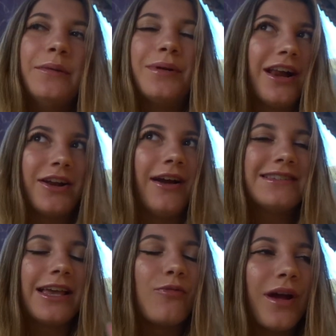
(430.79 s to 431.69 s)
But I don't know, I
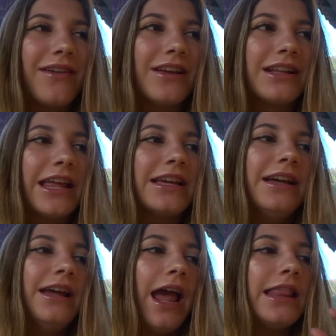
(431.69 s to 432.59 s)
was like waving, like,
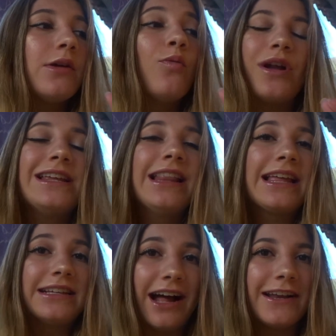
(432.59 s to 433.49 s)
and then when he
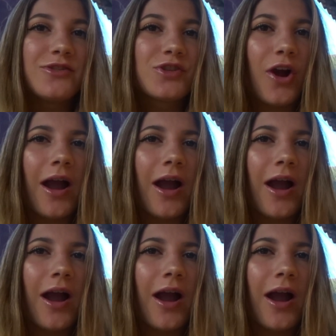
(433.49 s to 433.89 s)
like got into his car,